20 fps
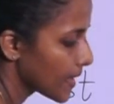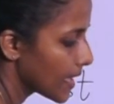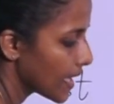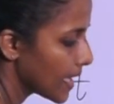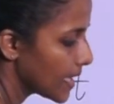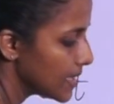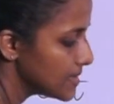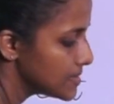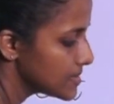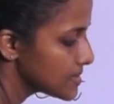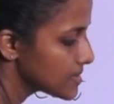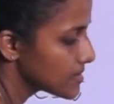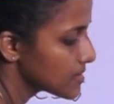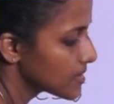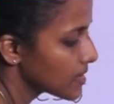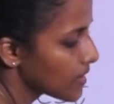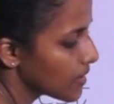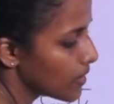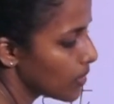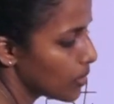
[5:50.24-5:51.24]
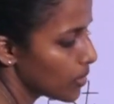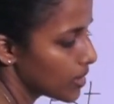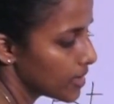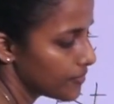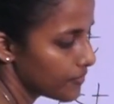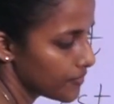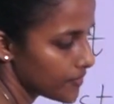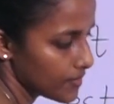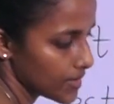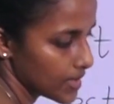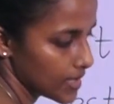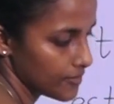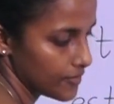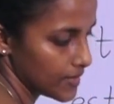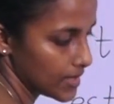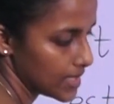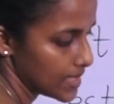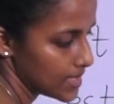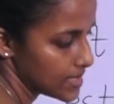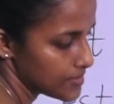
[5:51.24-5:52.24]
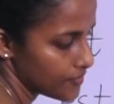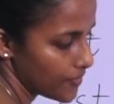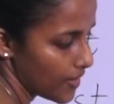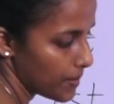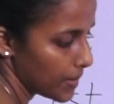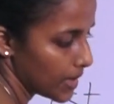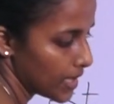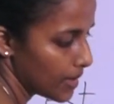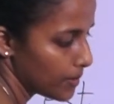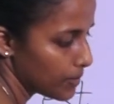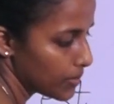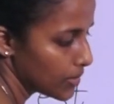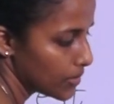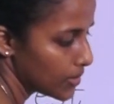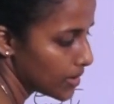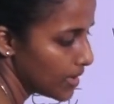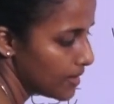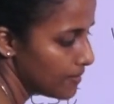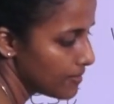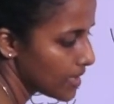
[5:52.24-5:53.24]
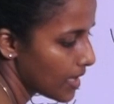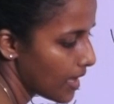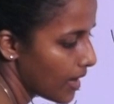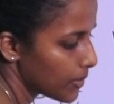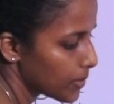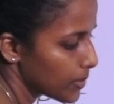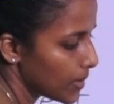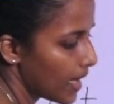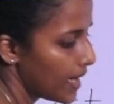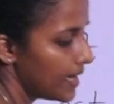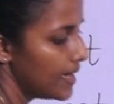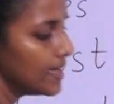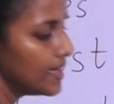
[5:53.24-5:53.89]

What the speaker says: S, or if it is feminine plural, we have to add